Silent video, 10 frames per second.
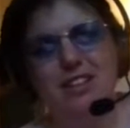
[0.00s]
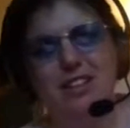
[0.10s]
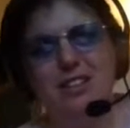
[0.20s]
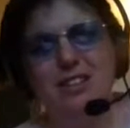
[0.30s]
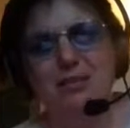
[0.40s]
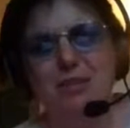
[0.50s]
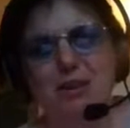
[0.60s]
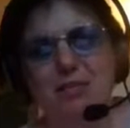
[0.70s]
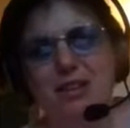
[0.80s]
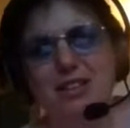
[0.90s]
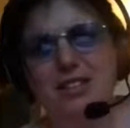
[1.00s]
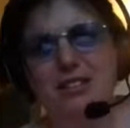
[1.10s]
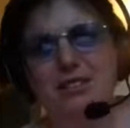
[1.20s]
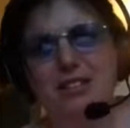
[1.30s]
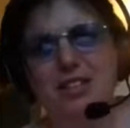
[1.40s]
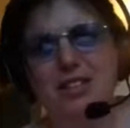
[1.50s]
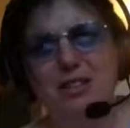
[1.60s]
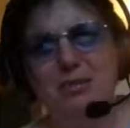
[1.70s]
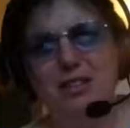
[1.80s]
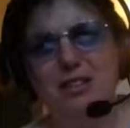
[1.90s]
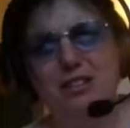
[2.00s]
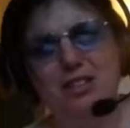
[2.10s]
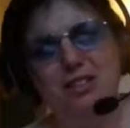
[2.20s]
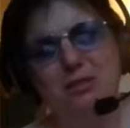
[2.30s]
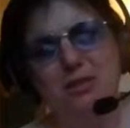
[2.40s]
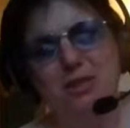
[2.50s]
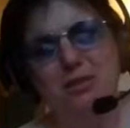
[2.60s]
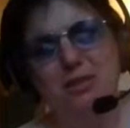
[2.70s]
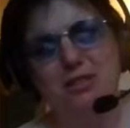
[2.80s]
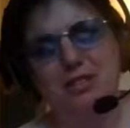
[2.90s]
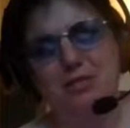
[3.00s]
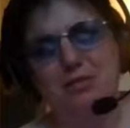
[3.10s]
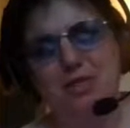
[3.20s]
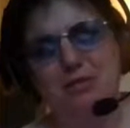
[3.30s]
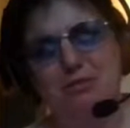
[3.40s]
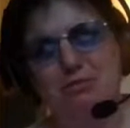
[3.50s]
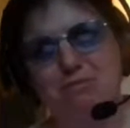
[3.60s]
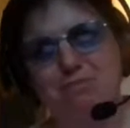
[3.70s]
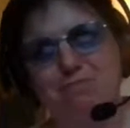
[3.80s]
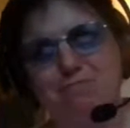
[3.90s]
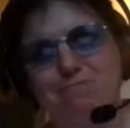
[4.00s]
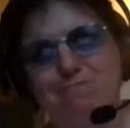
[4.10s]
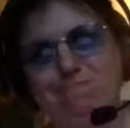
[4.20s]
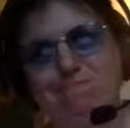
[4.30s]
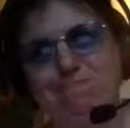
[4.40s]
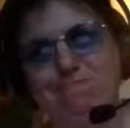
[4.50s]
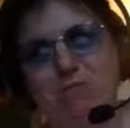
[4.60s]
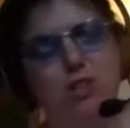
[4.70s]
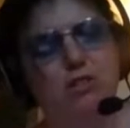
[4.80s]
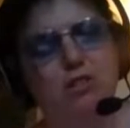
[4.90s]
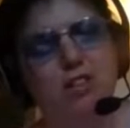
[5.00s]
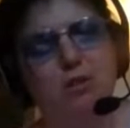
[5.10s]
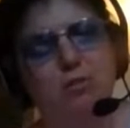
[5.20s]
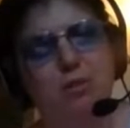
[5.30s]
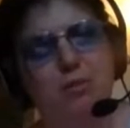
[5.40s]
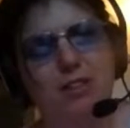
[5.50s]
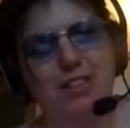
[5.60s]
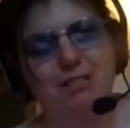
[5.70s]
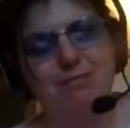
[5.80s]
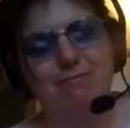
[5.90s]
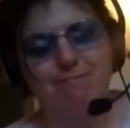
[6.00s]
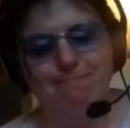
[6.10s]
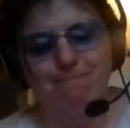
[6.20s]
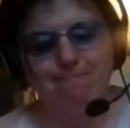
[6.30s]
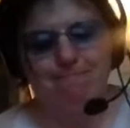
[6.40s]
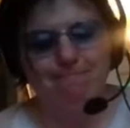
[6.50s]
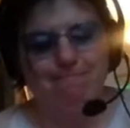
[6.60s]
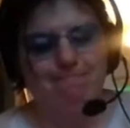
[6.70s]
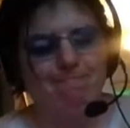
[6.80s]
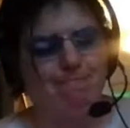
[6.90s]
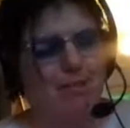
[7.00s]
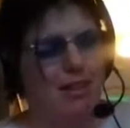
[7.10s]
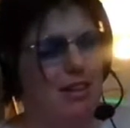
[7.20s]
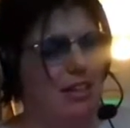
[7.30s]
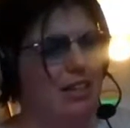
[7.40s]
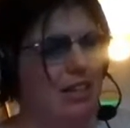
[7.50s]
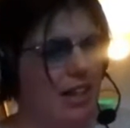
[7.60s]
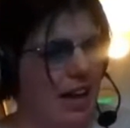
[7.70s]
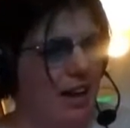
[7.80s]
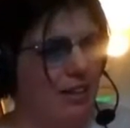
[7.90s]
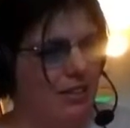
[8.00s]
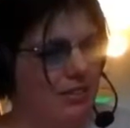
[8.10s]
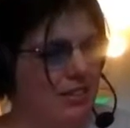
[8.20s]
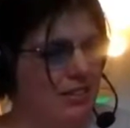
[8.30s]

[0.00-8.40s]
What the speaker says: I think this is my brain cells trying to tell me to shut up now because I'm now not talking properly. But yeah.